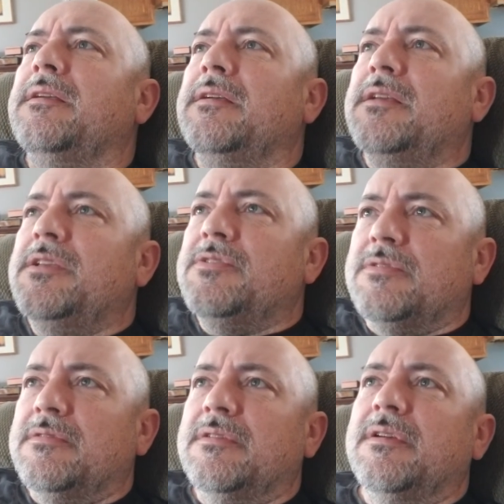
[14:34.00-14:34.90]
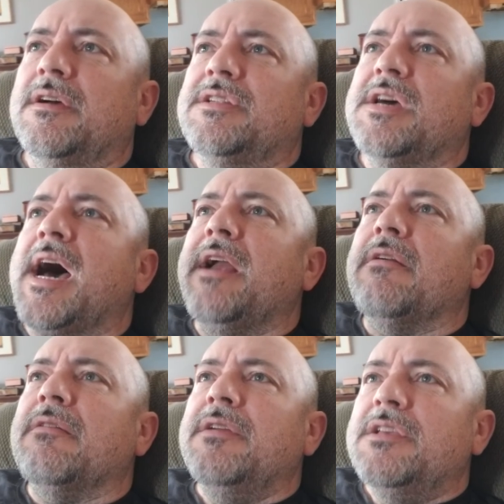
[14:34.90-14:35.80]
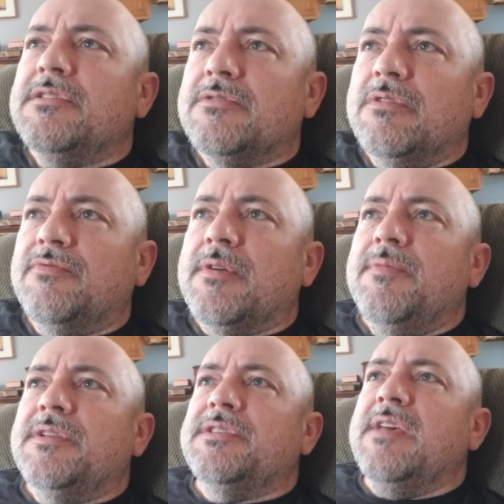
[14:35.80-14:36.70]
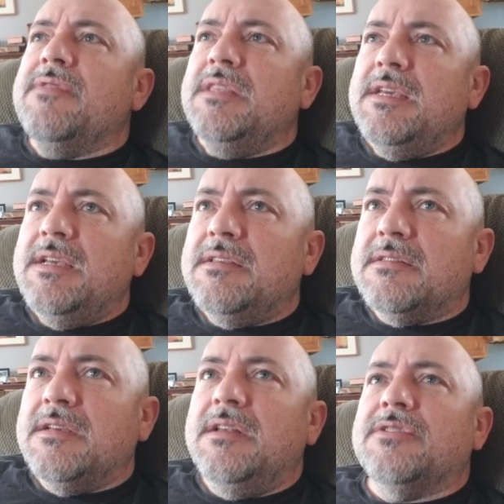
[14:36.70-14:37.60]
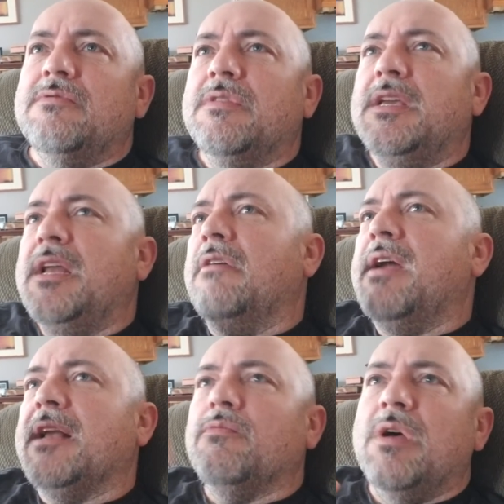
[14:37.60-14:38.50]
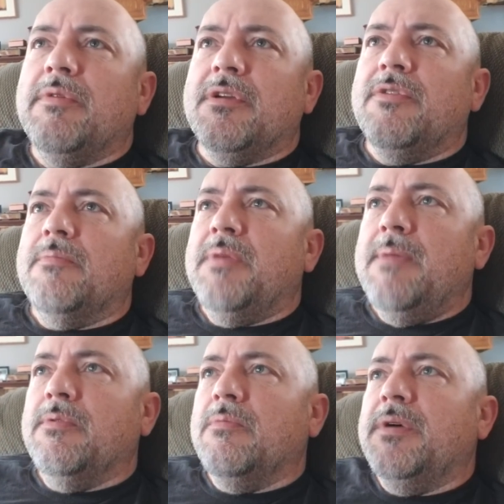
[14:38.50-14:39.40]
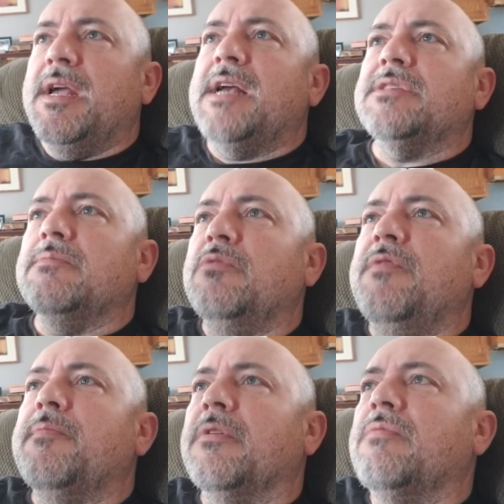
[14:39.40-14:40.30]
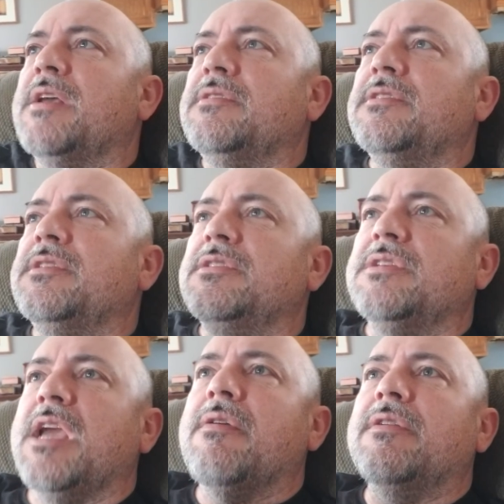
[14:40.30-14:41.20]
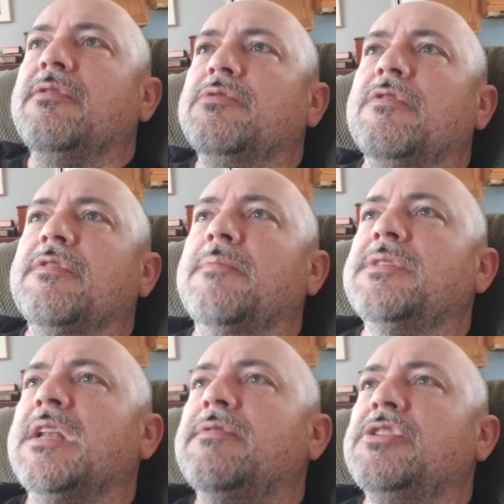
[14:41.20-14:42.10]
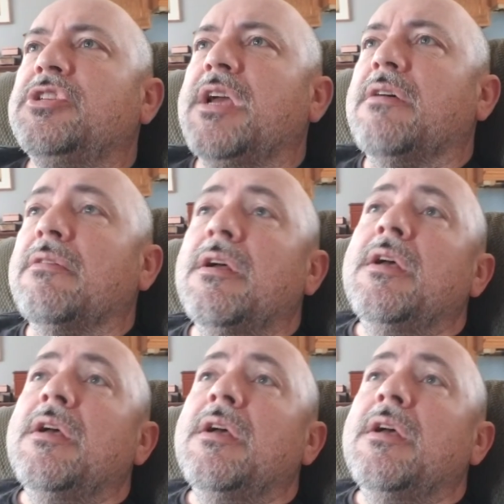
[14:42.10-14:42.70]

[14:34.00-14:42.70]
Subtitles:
His attire is sort of from the 70s. He doesn't really interact well with other people, but as the movie progresses, his character sort of comes out of his shell.